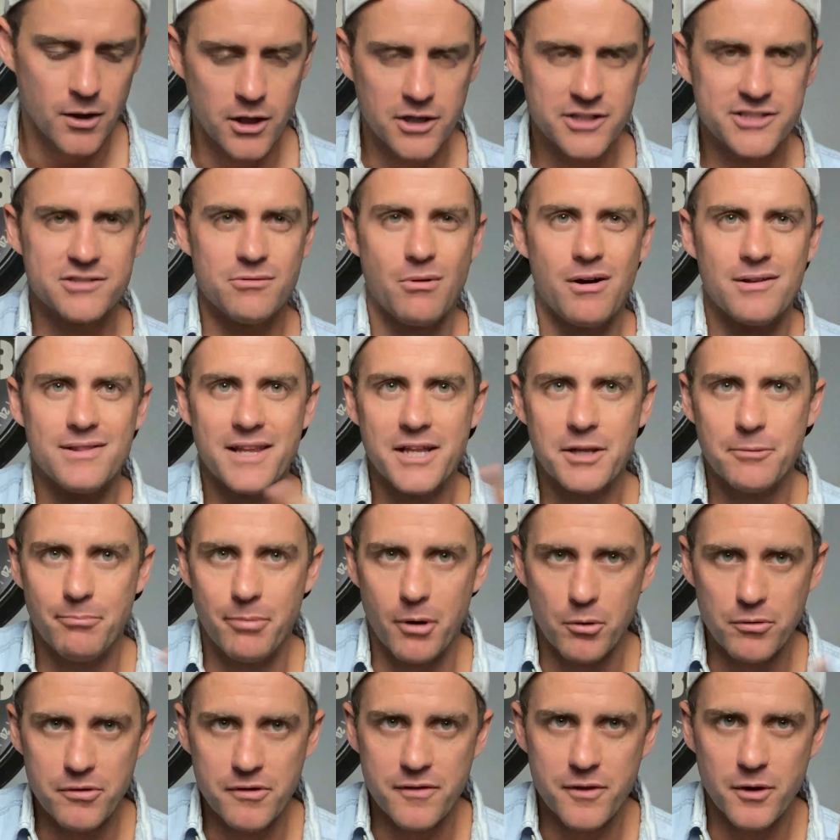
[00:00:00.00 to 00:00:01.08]
So I'll link
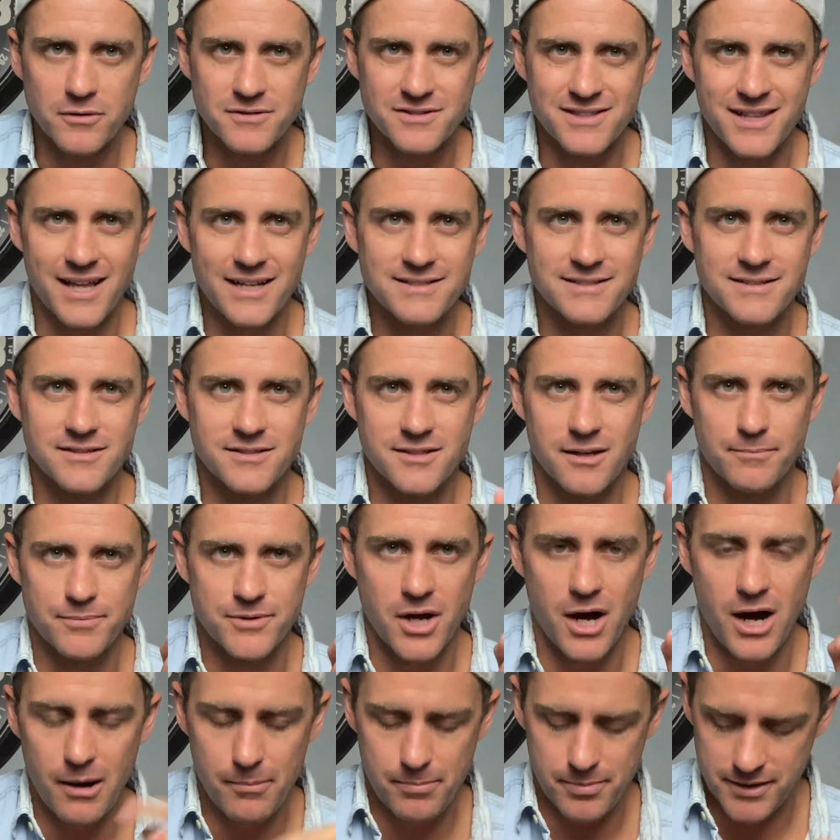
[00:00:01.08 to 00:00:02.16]
both of those lessons up
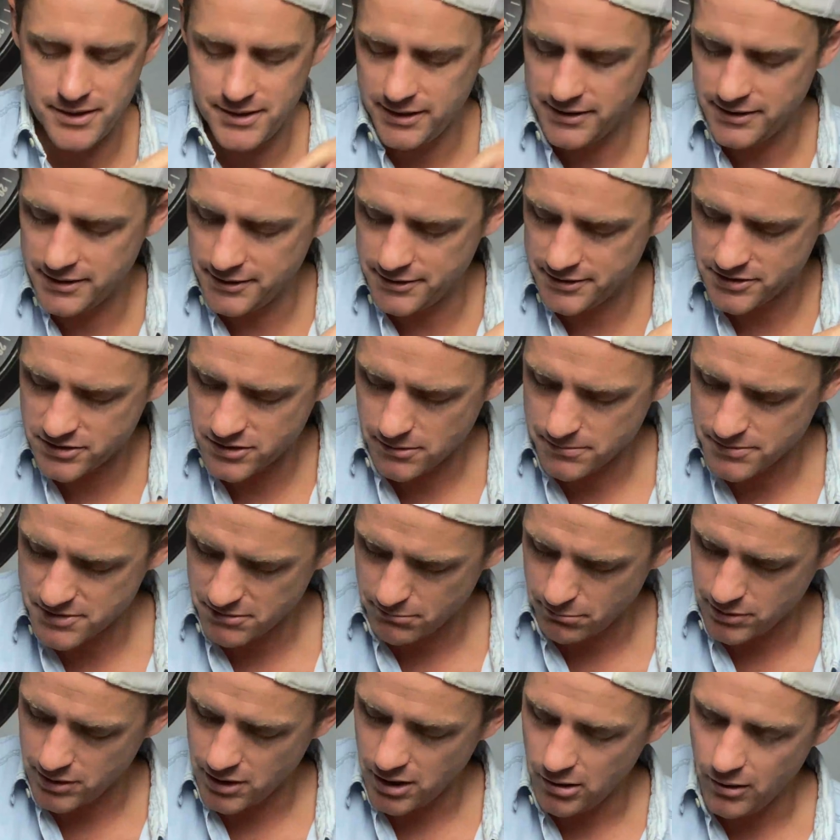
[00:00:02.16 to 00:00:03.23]
top and in the
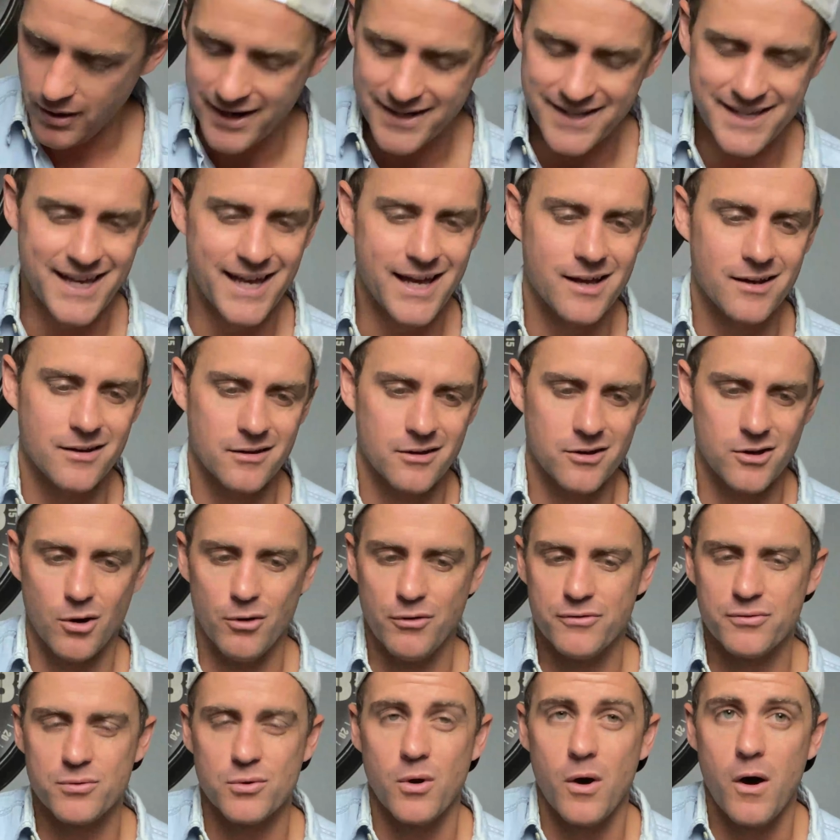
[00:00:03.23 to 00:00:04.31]
description below. I can't
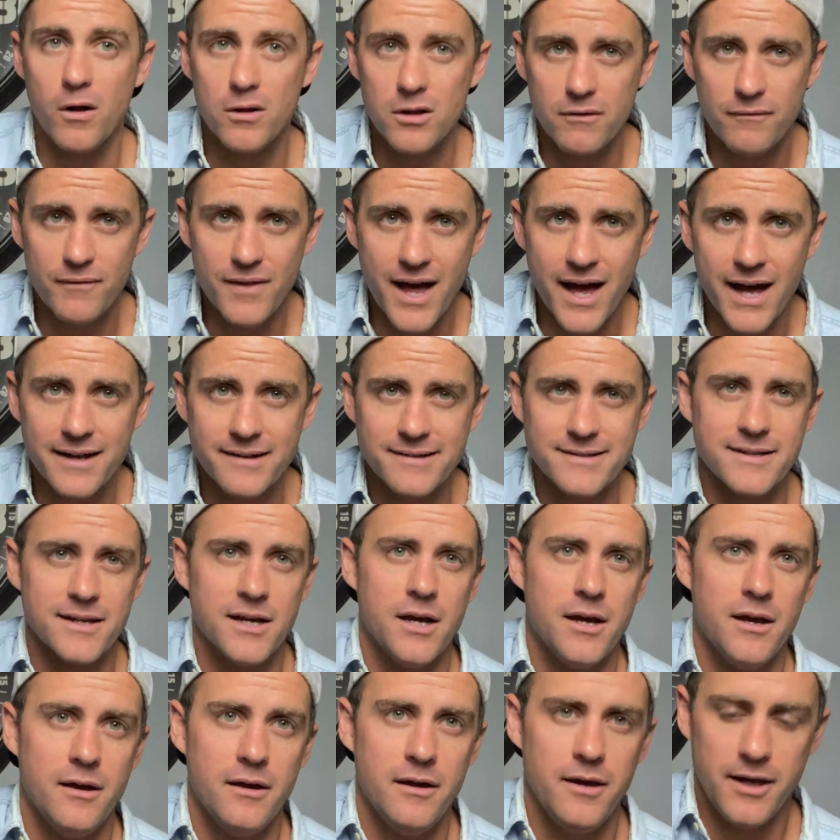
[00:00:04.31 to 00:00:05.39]
go through all of that
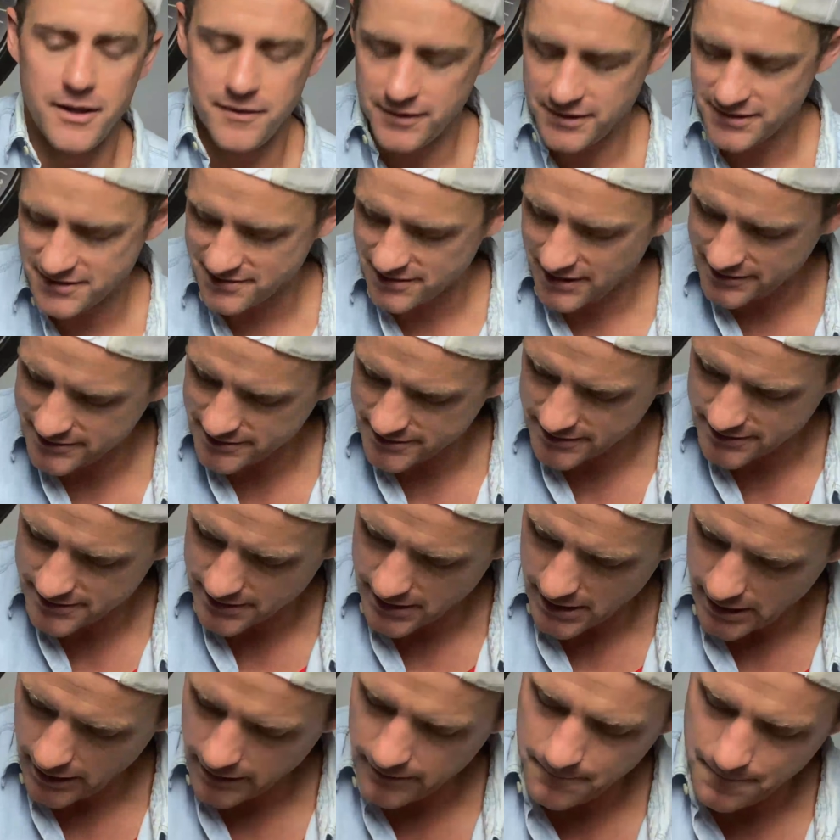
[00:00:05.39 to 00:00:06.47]
in this lesson
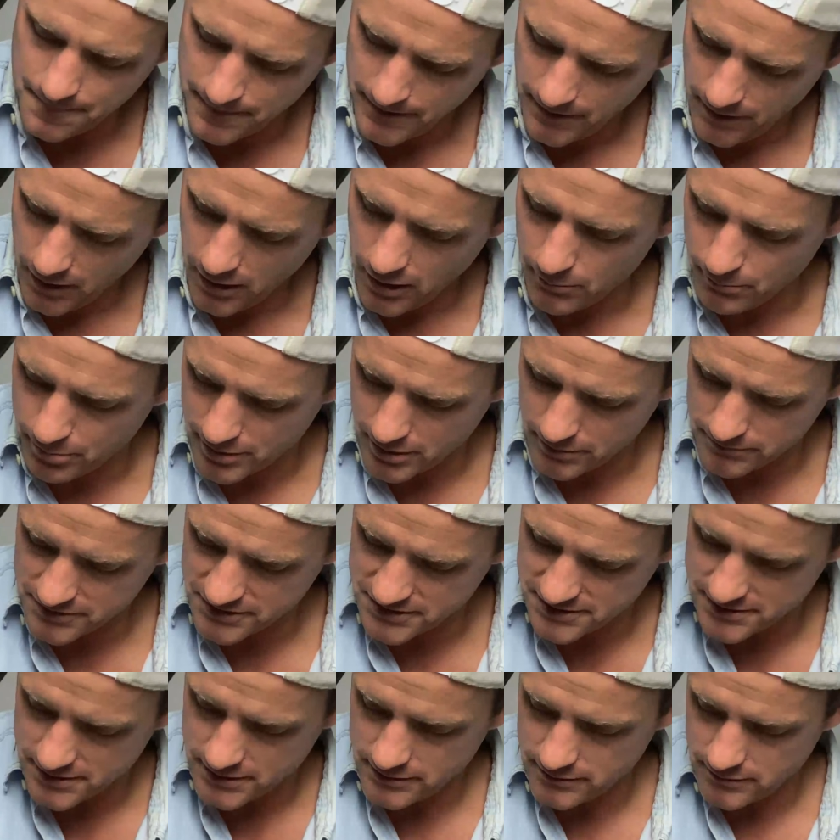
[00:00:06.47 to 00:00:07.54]
today, um, but I'm
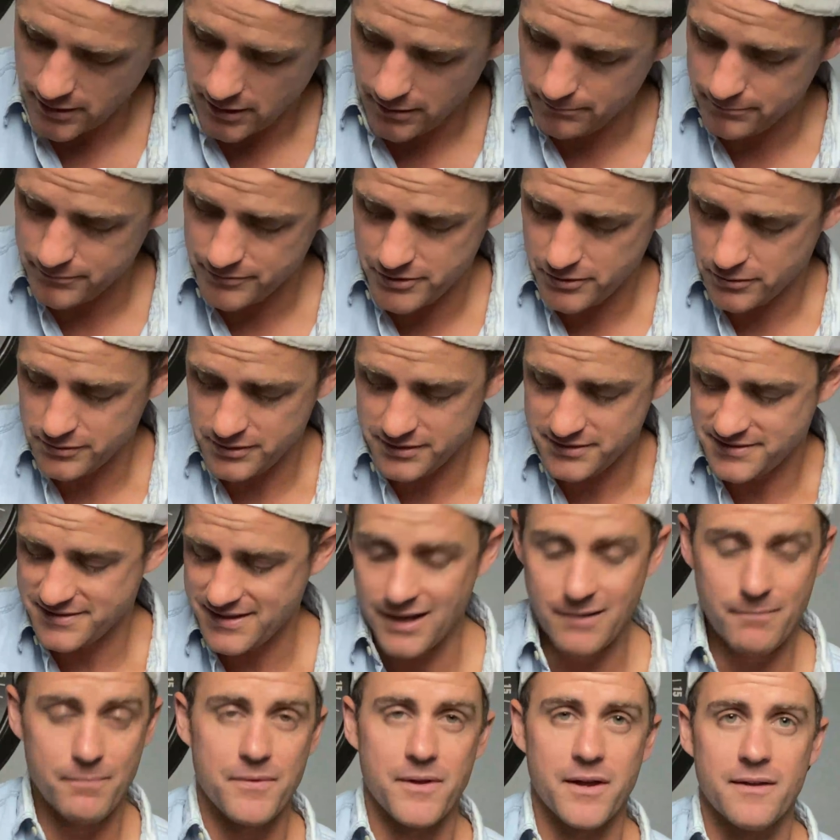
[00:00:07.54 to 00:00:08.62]
just in, I'm doing the
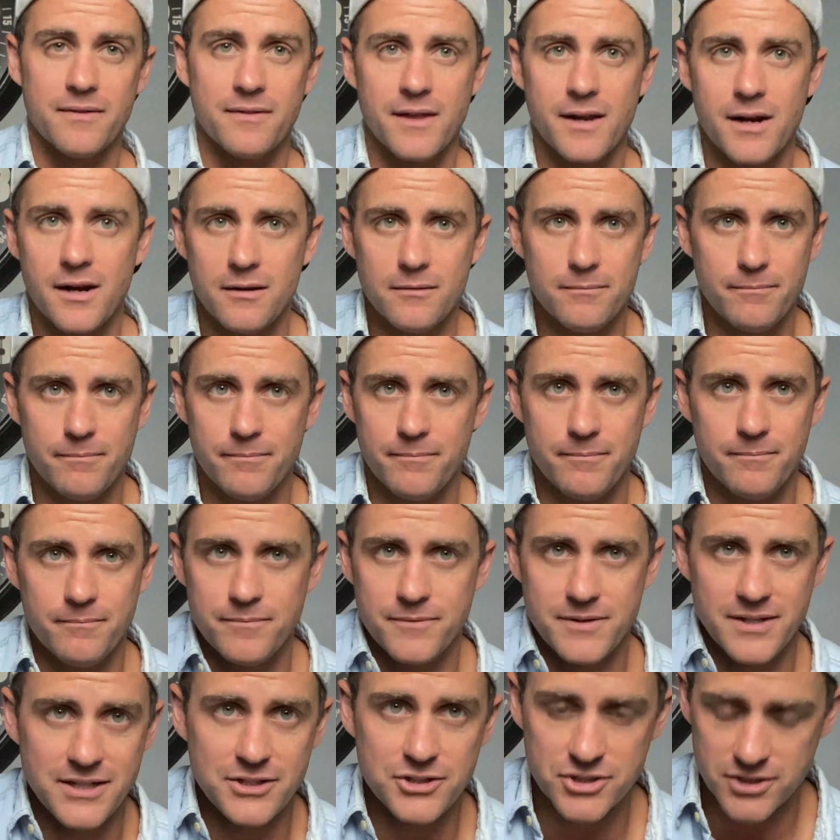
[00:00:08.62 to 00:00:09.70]
same thing that I
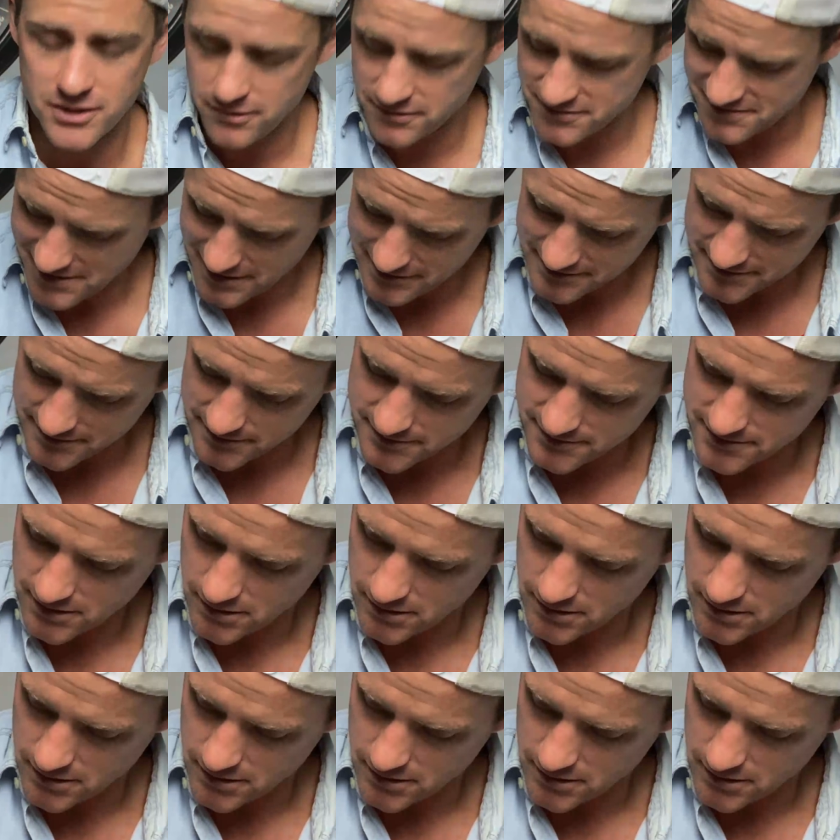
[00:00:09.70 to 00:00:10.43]
teach in those lessons.